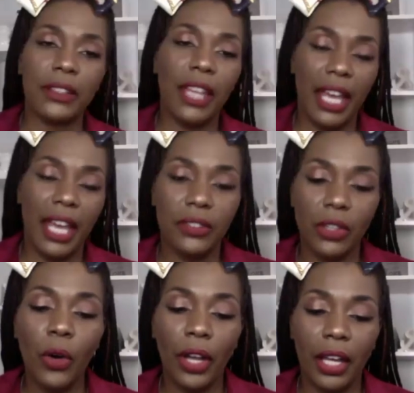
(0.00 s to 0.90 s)
to ask.
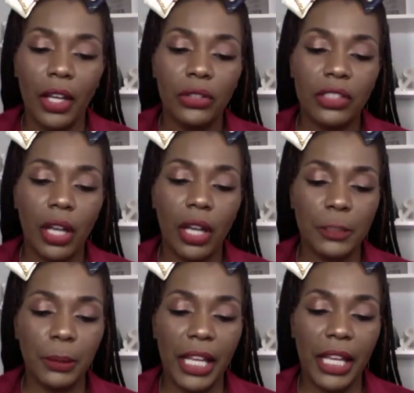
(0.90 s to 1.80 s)
Okay, to
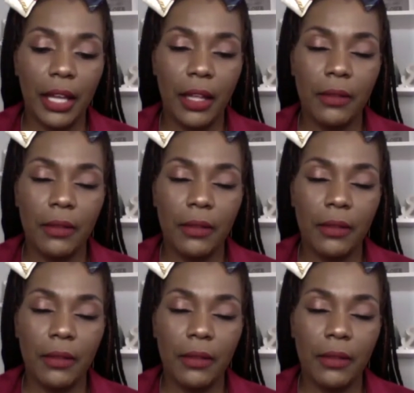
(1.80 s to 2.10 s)
explain that.